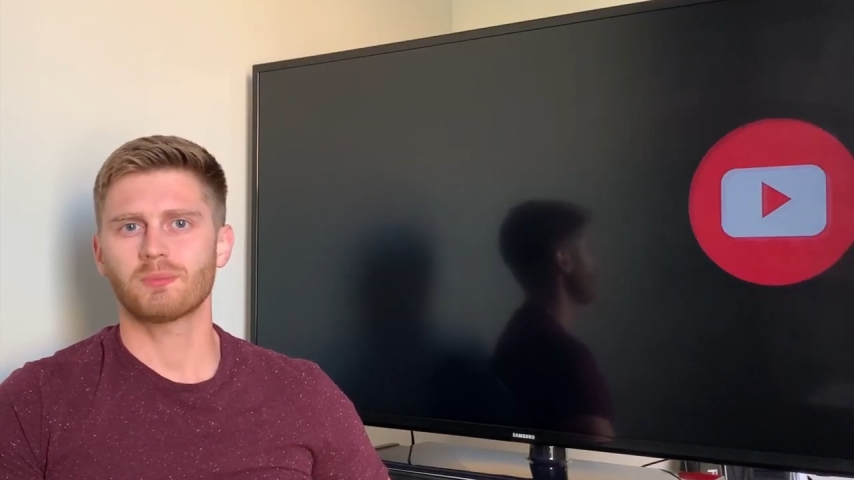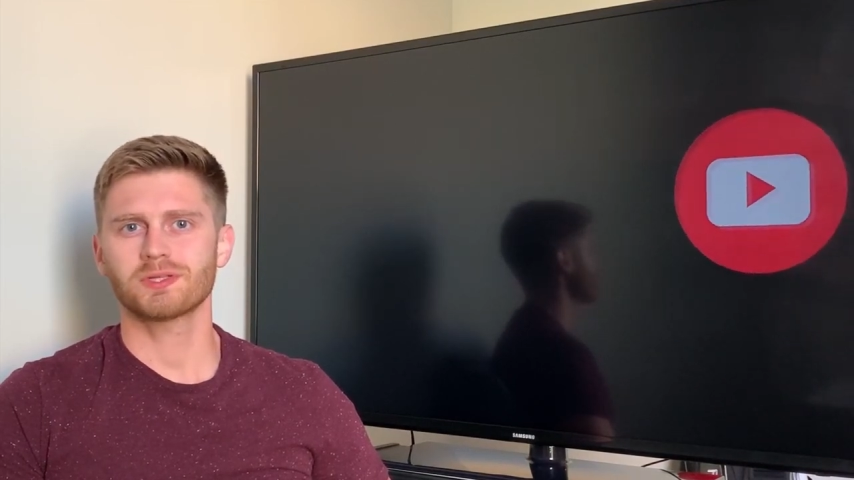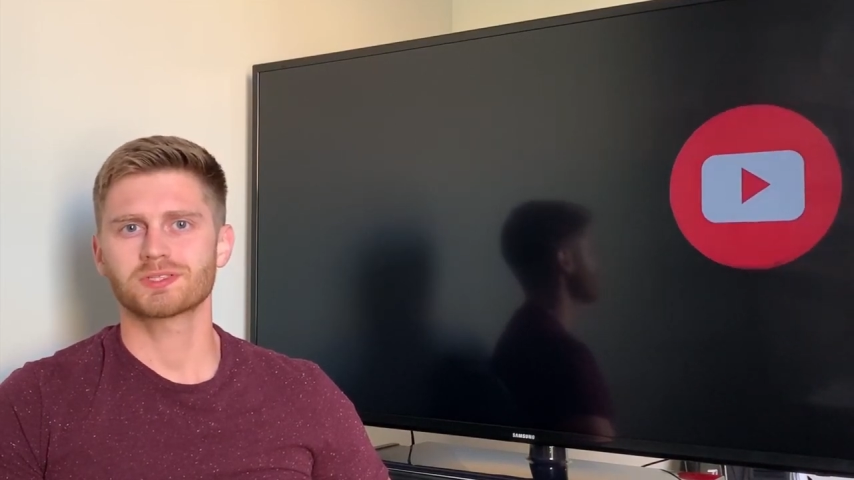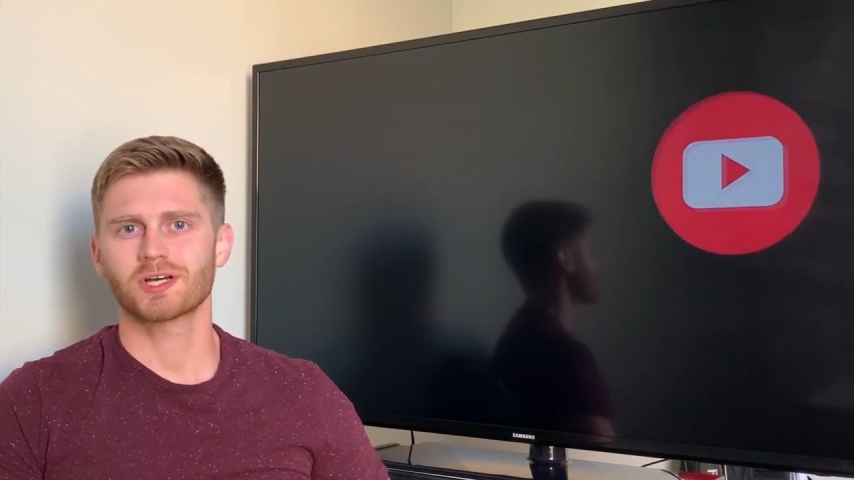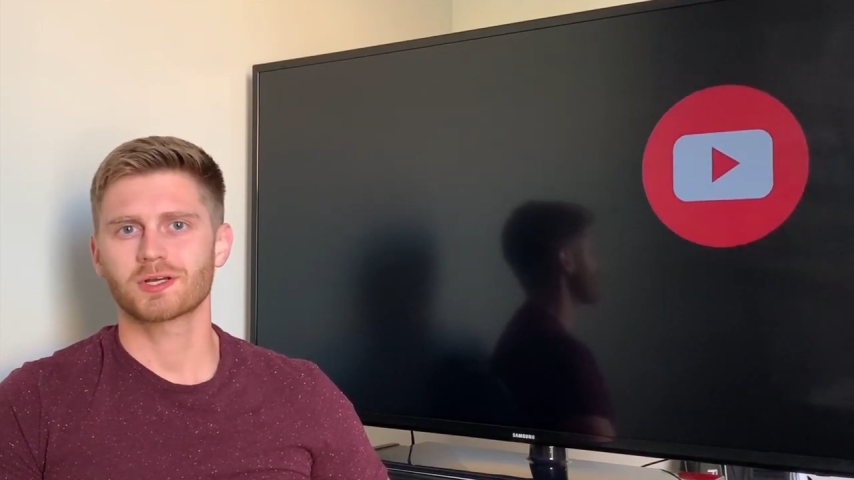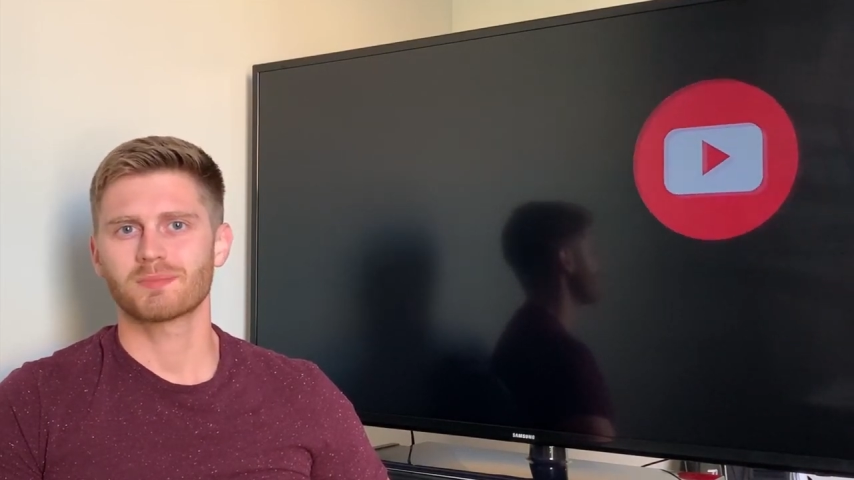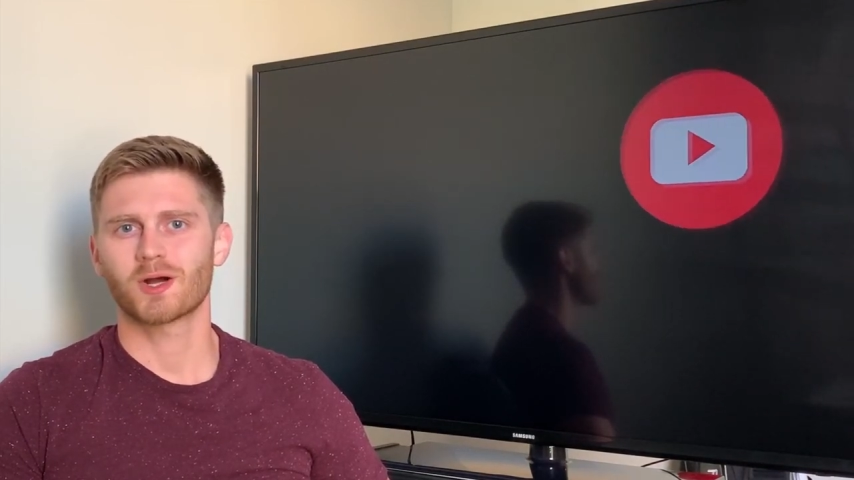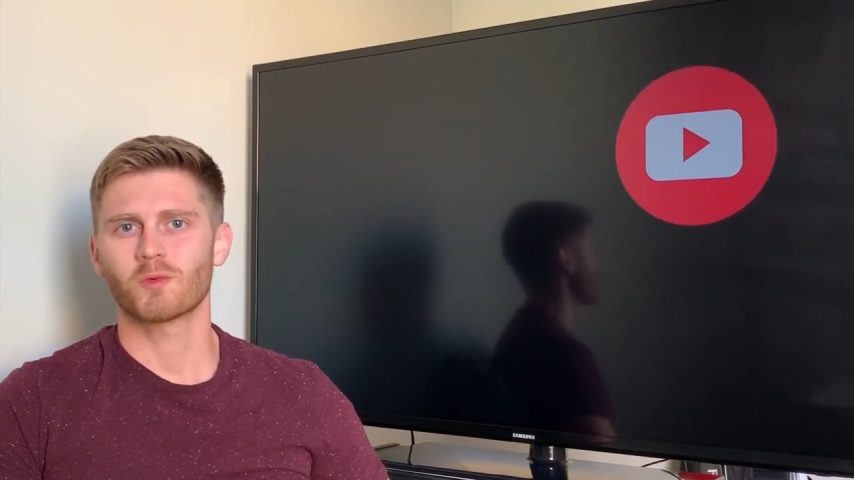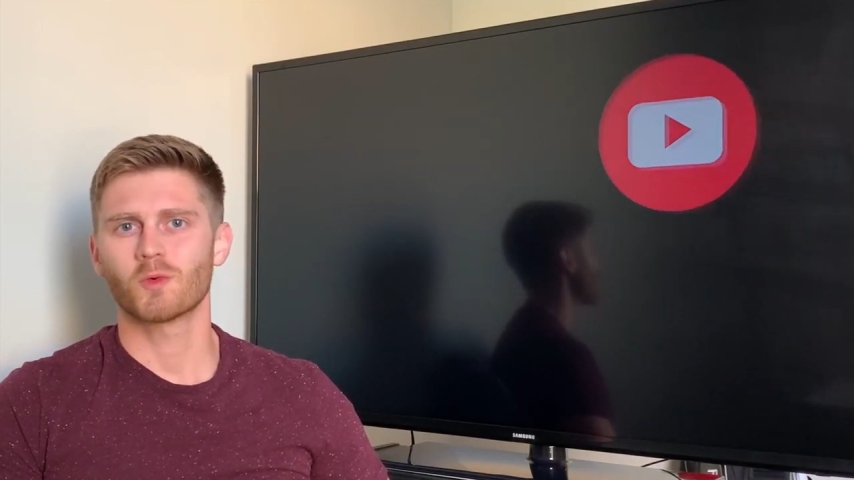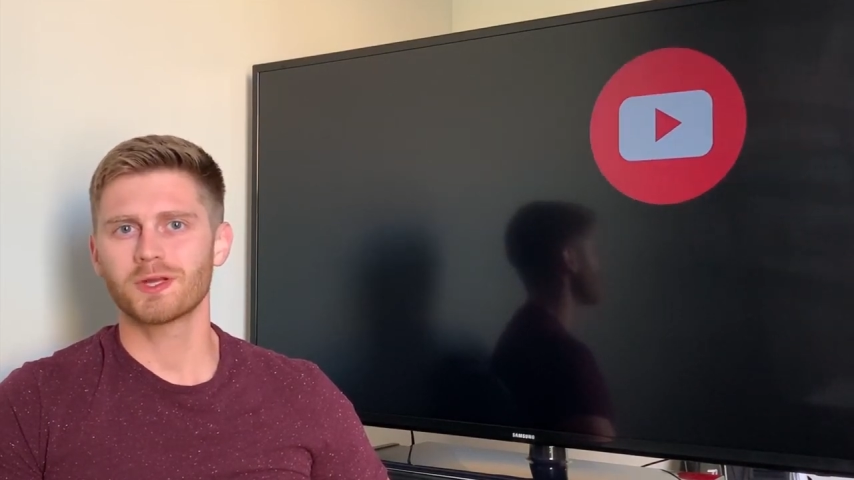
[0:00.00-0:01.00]
I'm going to talk
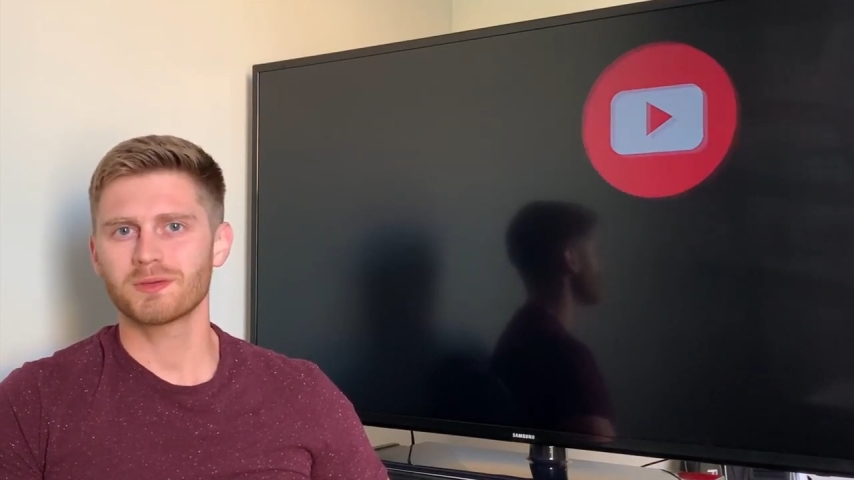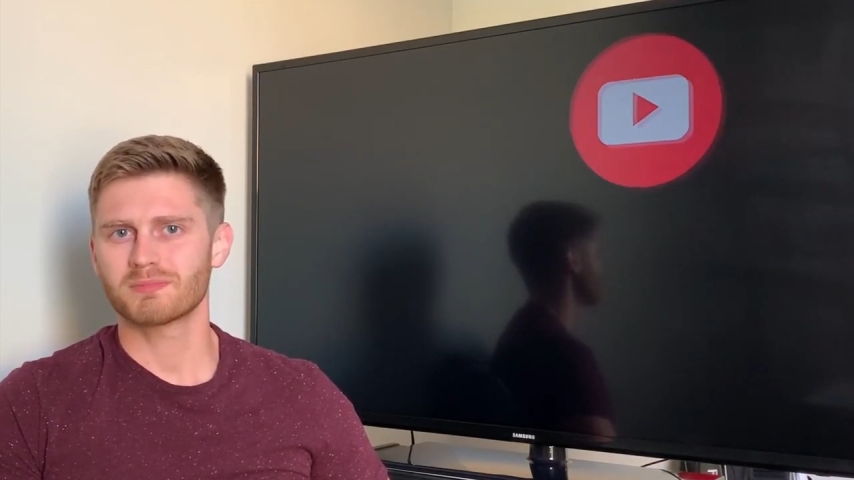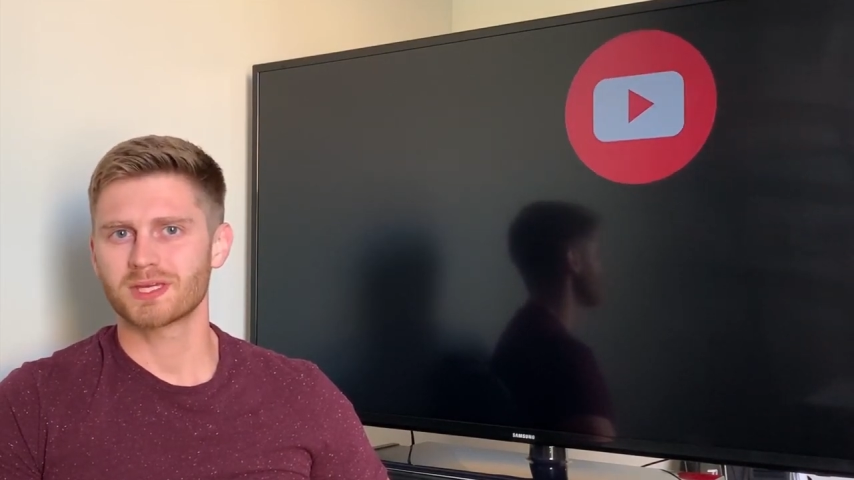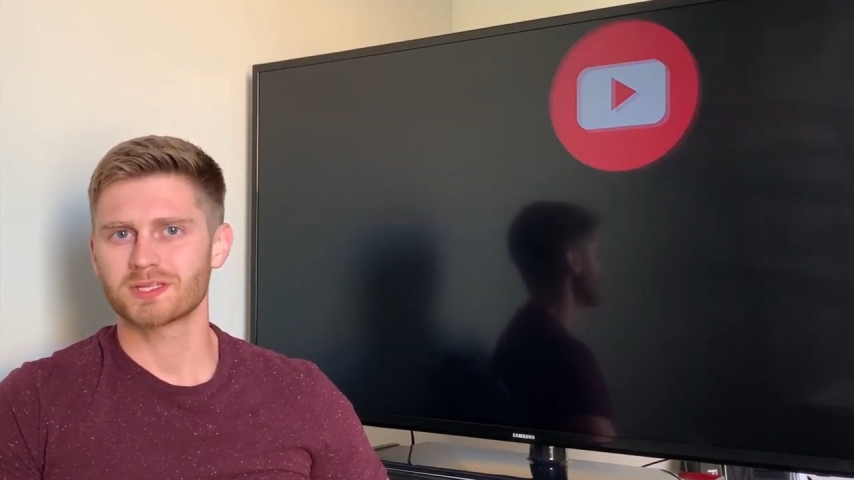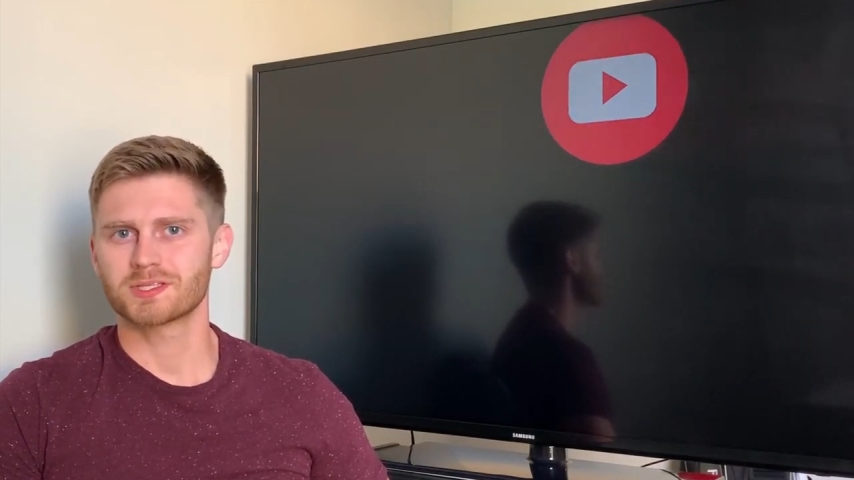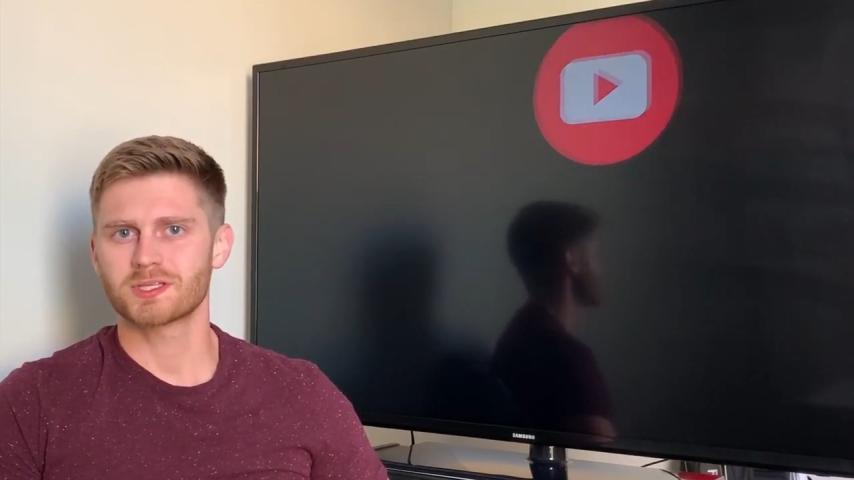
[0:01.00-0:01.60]
about what it means